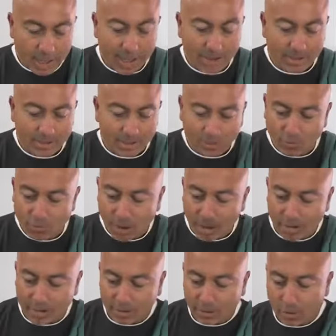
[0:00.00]
and
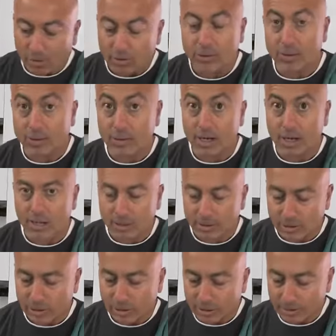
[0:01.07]
creating conscious
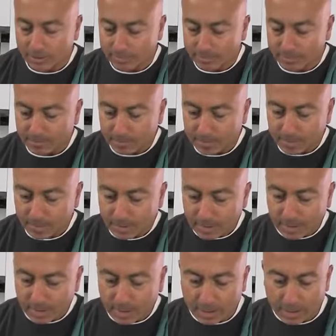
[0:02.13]
energy
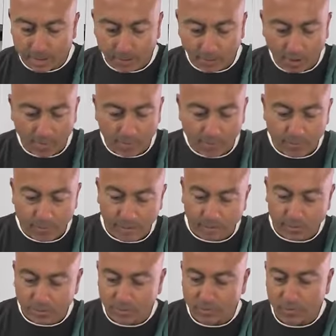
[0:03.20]
in your life
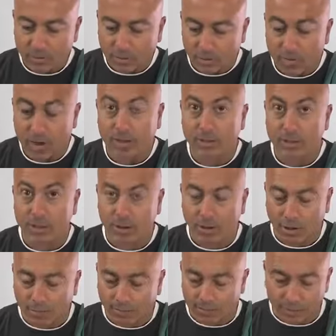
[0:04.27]
around you creates a lot
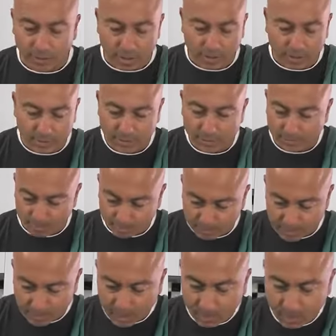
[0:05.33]
of different things.
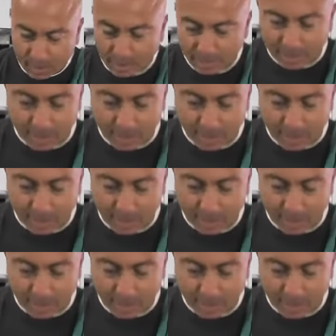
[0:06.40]
But here we go